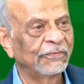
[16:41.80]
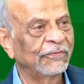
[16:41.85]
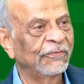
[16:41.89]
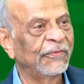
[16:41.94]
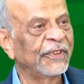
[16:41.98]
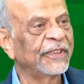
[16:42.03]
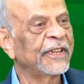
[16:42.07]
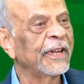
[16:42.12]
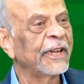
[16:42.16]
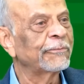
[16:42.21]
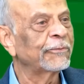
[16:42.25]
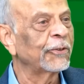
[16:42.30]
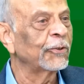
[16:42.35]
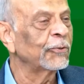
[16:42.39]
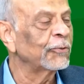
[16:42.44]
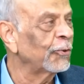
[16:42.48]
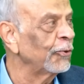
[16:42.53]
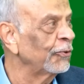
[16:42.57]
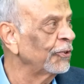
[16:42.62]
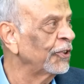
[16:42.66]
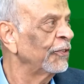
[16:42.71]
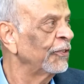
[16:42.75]
we kept on
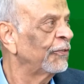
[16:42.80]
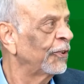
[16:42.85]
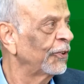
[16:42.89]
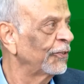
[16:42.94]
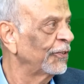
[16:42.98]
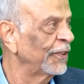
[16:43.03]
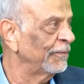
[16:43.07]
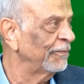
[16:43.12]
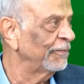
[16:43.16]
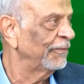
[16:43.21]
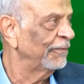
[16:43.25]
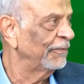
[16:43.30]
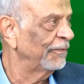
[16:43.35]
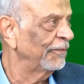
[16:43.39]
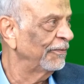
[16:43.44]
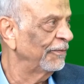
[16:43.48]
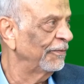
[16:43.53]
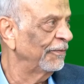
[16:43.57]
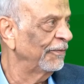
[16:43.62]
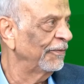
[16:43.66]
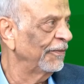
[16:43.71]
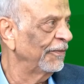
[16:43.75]
cooking for them.
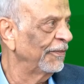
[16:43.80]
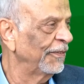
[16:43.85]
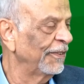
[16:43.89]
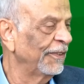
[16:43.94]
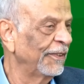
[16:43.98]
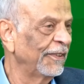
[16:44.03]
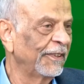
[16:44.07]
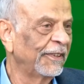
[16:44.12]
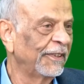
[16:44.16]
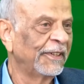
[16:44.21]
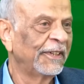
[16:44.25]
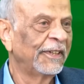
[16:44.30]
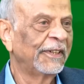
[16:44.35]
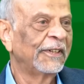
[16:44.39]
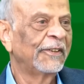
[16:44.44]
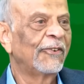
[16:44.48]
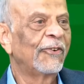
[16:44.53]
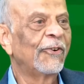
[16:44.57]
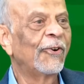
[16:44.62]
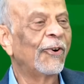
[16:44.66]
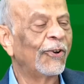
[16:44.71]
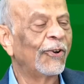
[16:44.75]

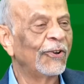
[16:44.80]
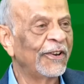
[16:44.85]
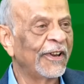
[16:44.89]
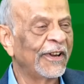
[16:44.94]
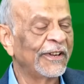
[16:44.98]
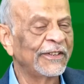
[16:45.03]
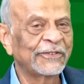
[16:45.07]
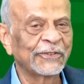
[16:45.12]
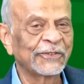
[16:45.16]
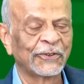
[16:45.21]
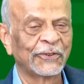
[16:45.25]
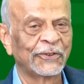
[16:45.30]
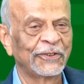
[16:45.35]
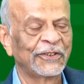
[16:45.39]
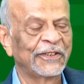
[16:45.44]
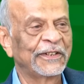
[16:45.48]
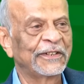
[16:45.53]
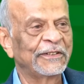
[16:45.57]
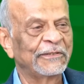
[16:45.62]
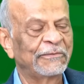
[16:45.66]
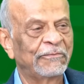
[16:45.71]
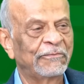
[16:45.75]
All night, all
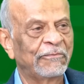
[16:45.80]
day.